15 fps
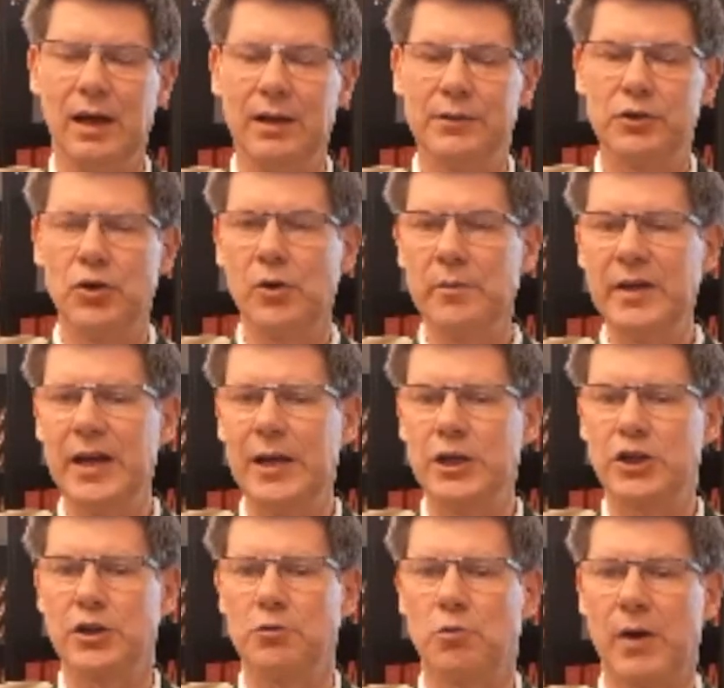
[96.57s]

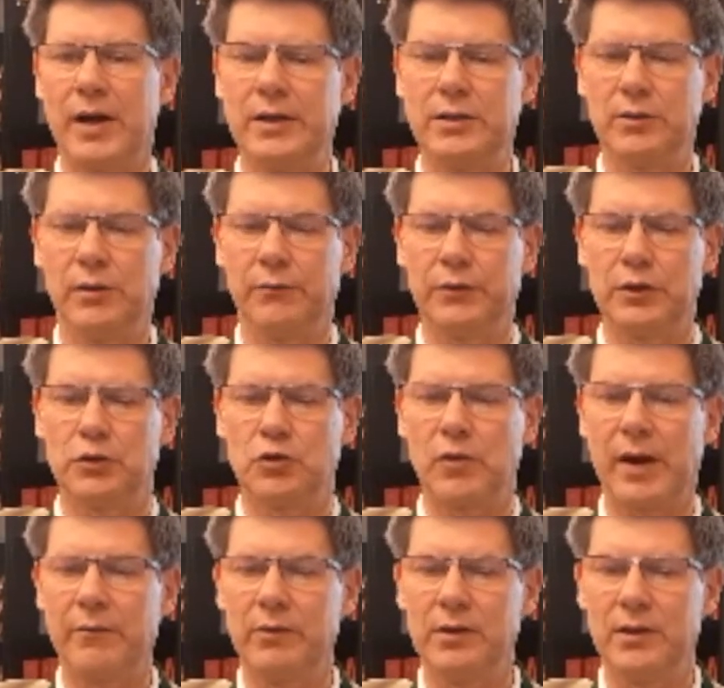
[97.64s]
termination right of the
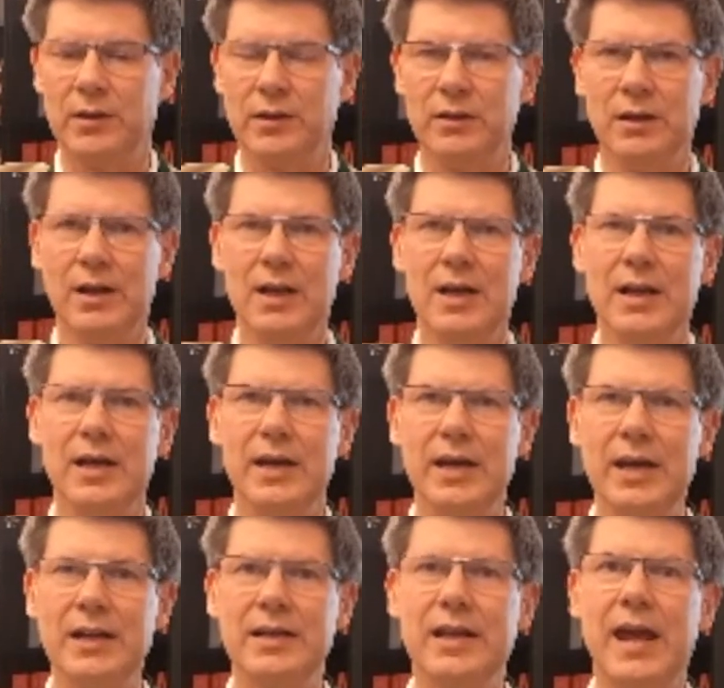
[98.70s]
traveler
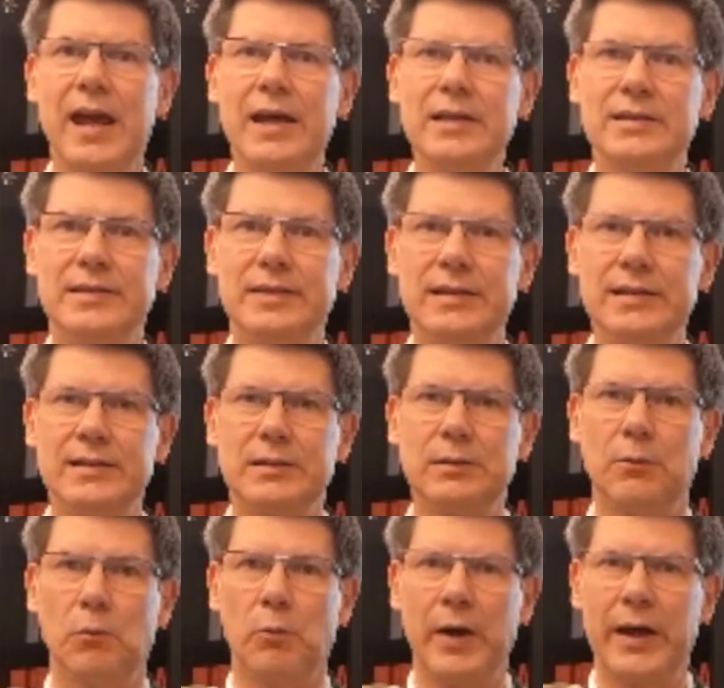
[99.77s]
in cases
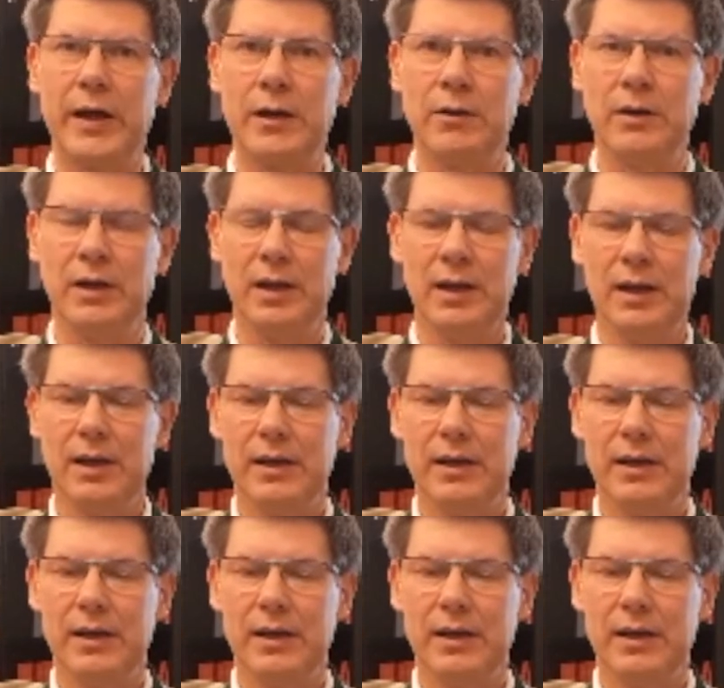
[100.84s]
where